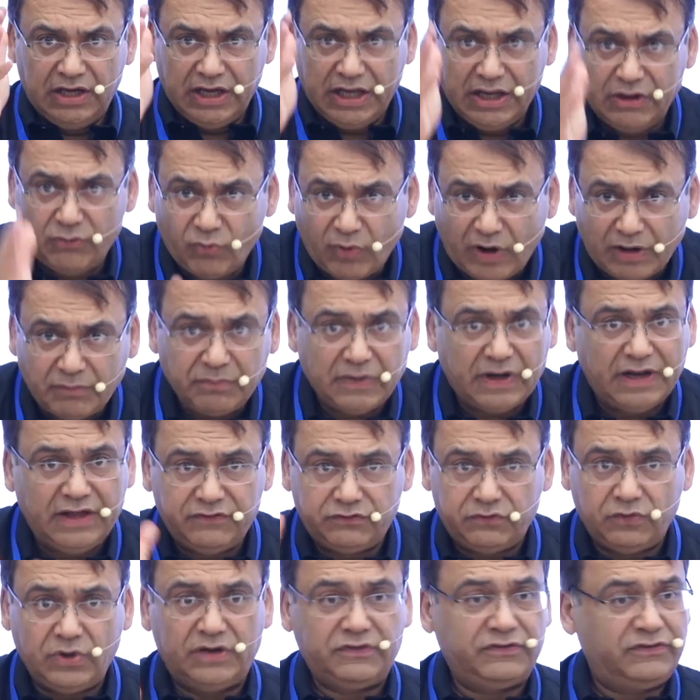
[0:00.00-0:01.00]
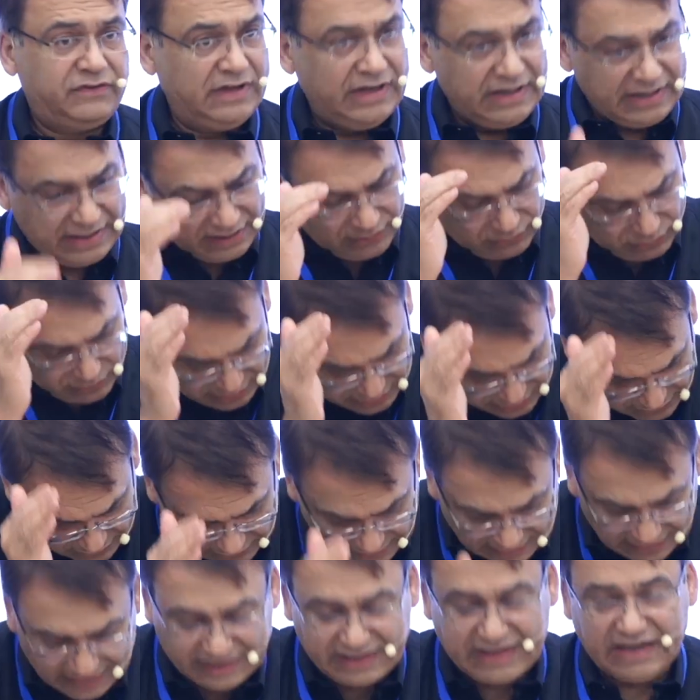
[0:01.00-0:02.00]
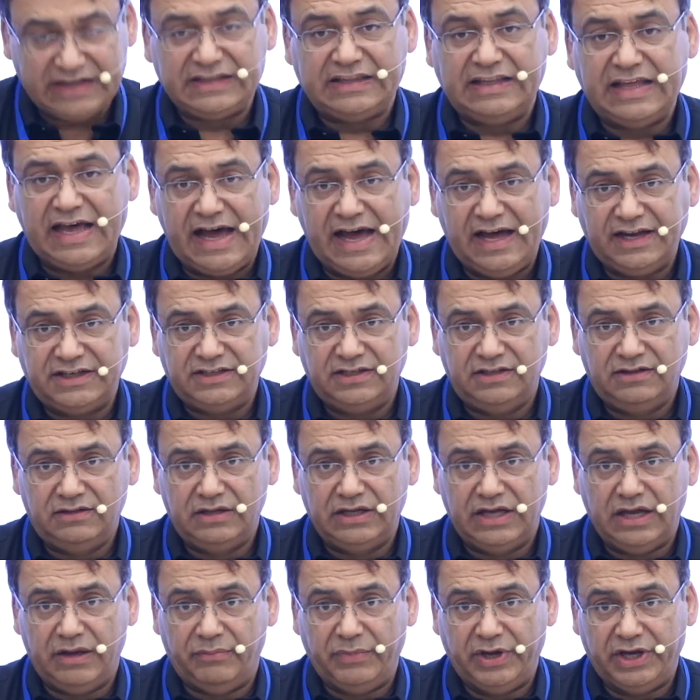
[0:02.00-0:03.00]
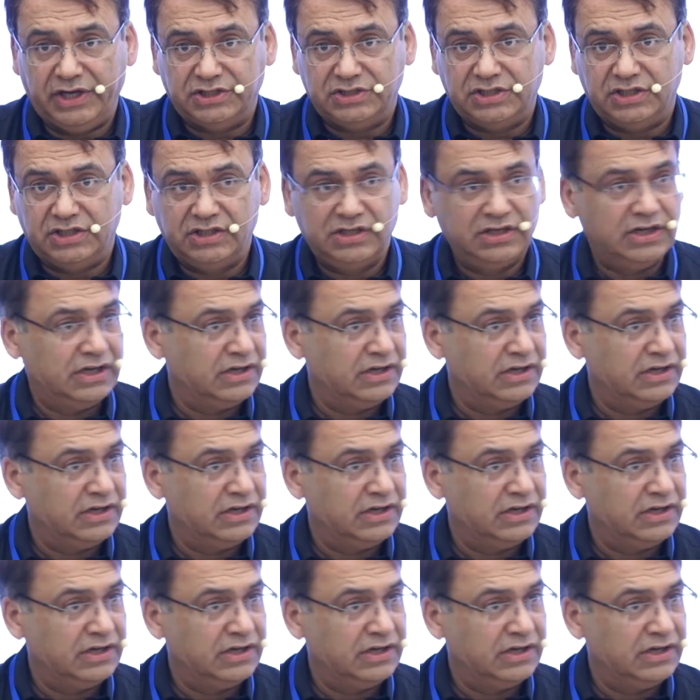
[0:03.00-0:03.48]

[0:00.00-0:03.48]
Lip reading: In one place you are sitting, you're just gonna get that image.